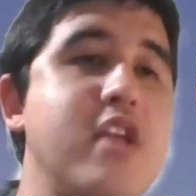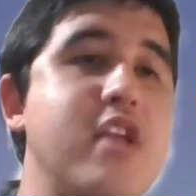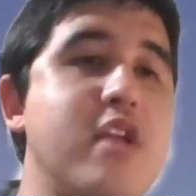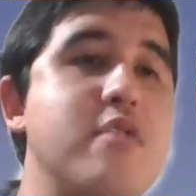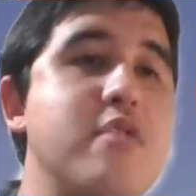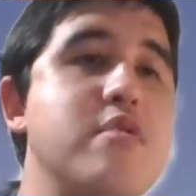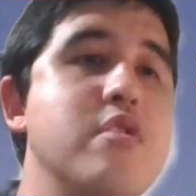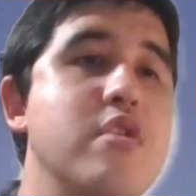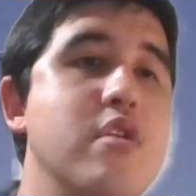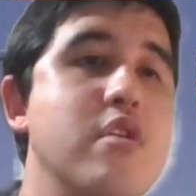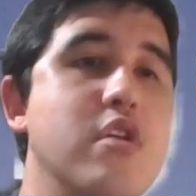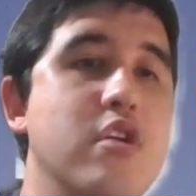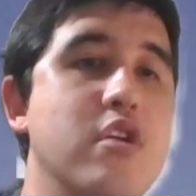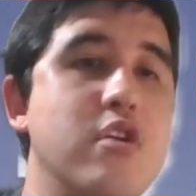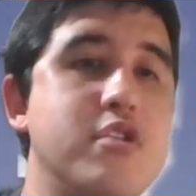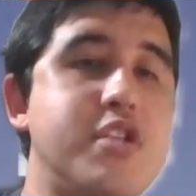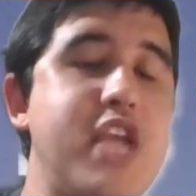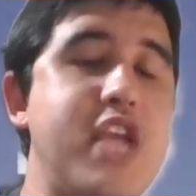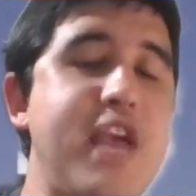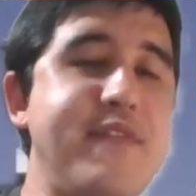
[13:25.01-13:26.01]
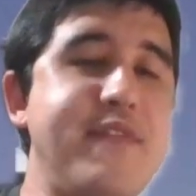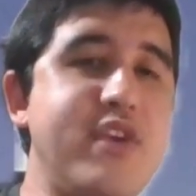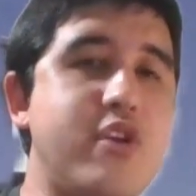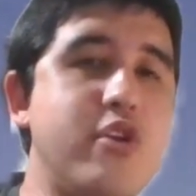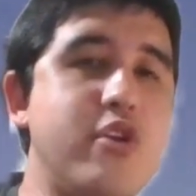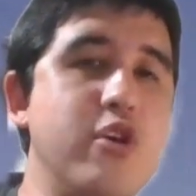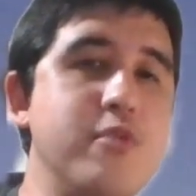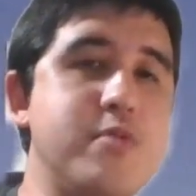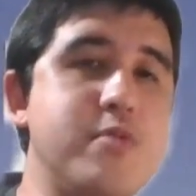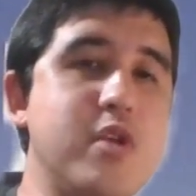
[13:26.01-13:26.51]
And Davey
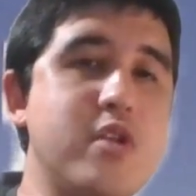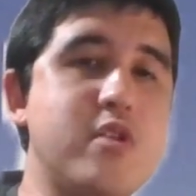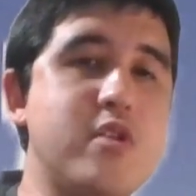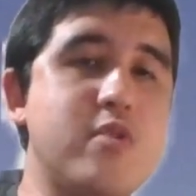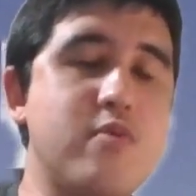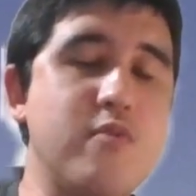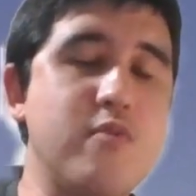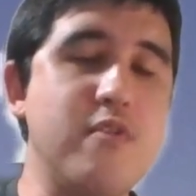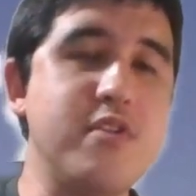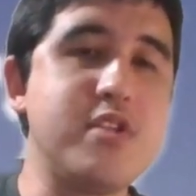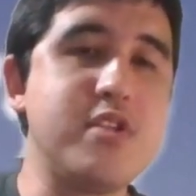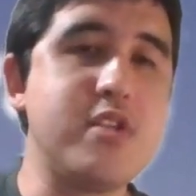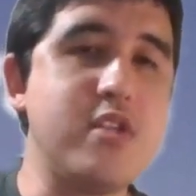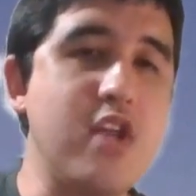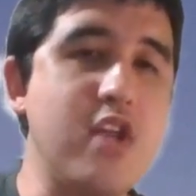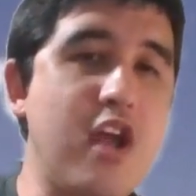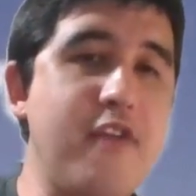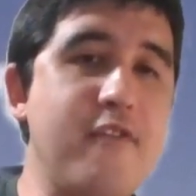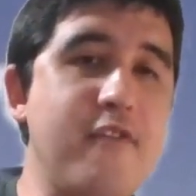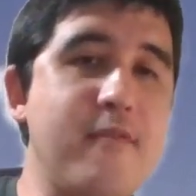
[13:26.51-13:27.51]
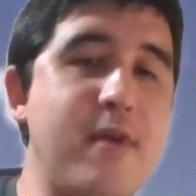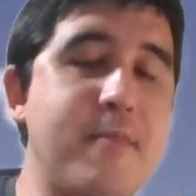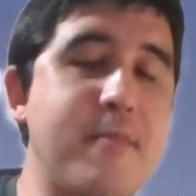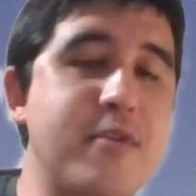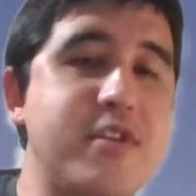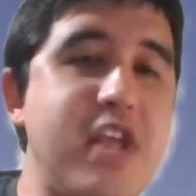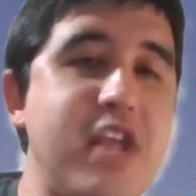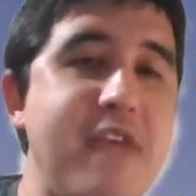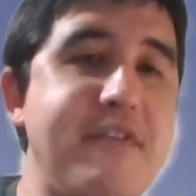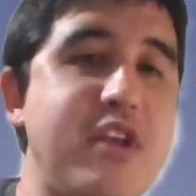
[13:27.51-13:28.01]
Coombs was, was I remember
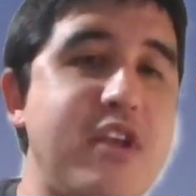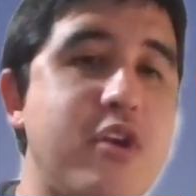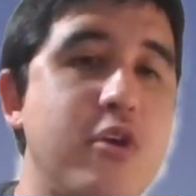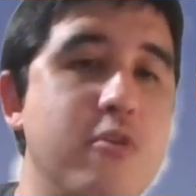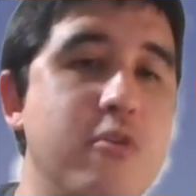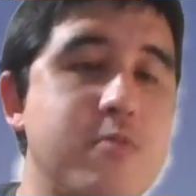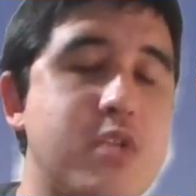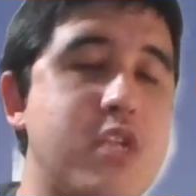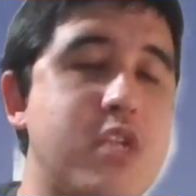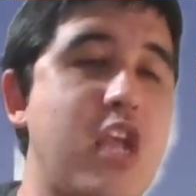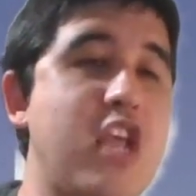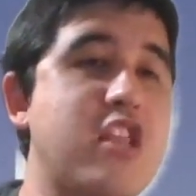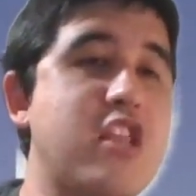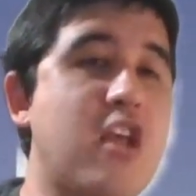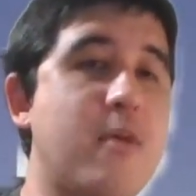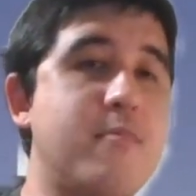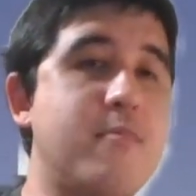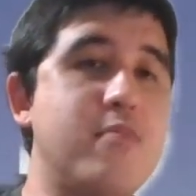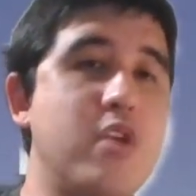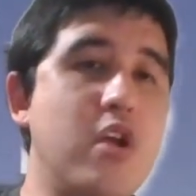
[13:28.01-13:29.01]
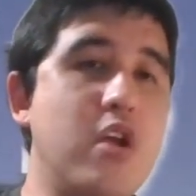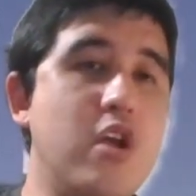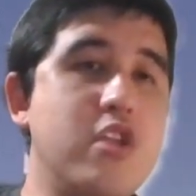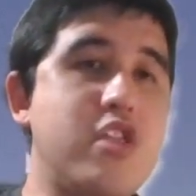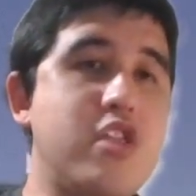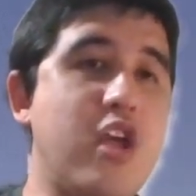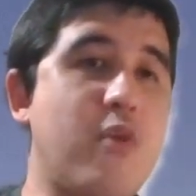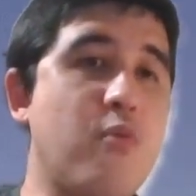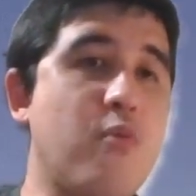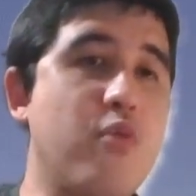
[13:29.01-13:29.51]
Davey Coombs saying that
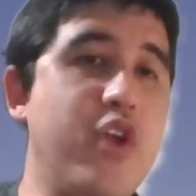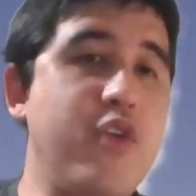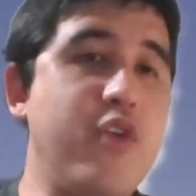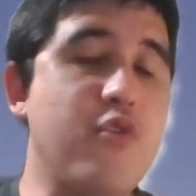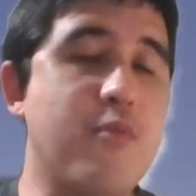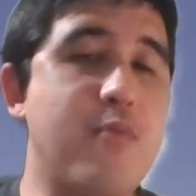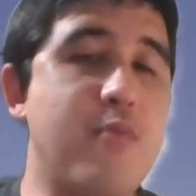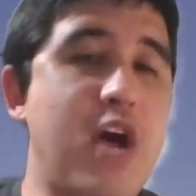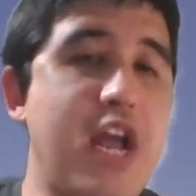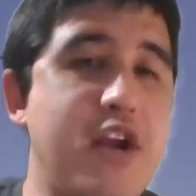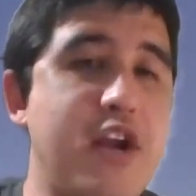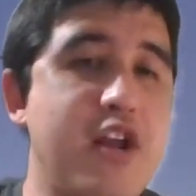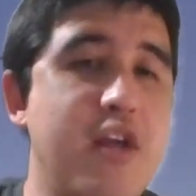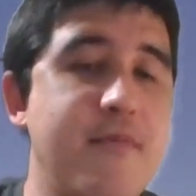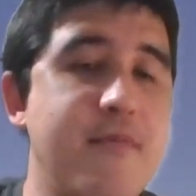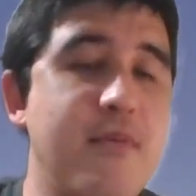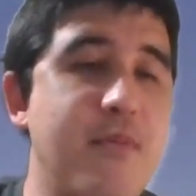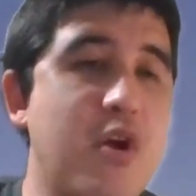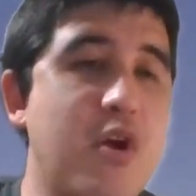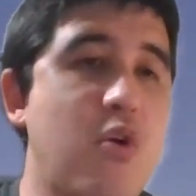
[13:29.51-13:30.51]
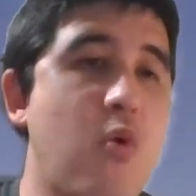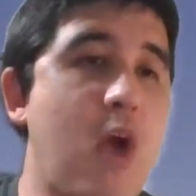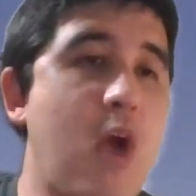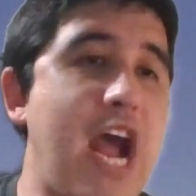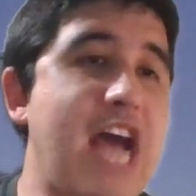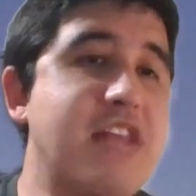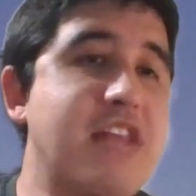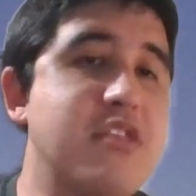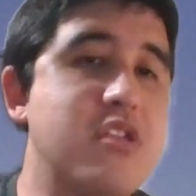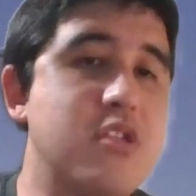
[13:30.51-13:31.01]
that Reed reminded him of
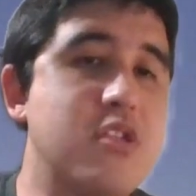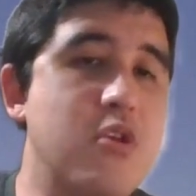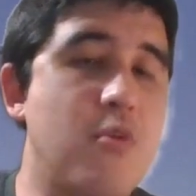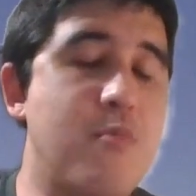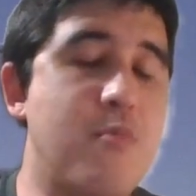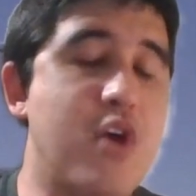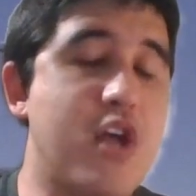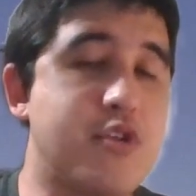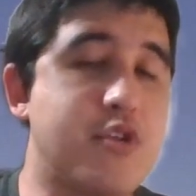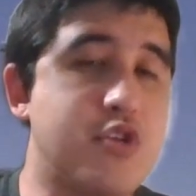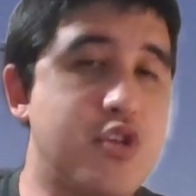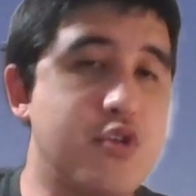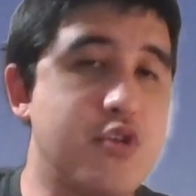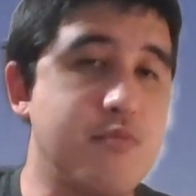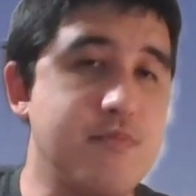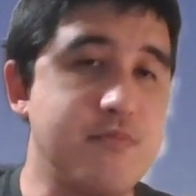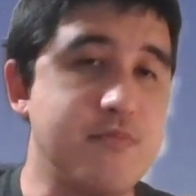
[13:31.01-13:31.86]
McGrath so much.